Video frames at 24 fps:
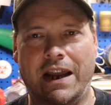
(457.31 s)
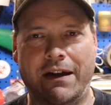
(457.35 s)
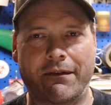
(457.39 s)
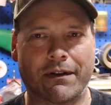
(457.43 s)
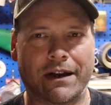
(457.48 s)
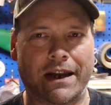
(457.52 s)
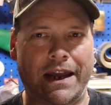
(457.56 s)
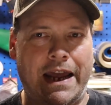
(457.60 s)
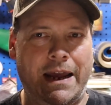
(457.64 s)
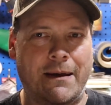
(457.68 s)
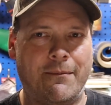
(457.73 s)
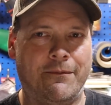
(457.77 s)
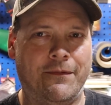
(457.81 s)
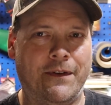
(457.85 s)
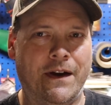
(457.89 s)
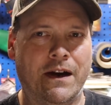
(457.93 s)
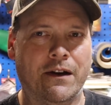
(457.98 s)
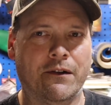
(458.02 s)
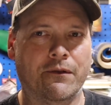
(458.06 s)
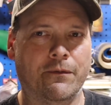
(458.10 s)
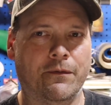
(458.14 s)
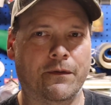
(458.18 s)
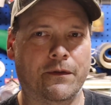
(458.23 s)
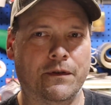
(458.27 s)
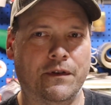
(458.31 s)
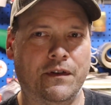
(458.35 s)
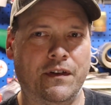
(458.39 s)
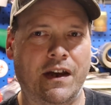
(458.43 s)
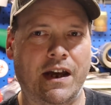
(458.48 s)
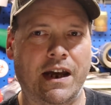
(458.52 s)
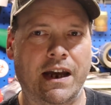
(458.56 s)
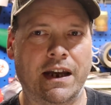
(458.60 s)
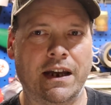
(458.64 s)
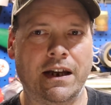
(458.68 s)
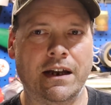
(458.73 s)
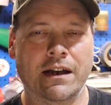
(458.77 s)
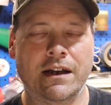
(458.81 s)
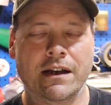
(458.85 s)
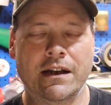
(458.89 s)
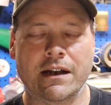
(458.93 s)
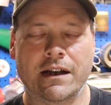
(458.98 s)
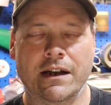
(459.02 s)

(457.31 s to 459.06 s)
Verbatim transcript: have a campfire per se.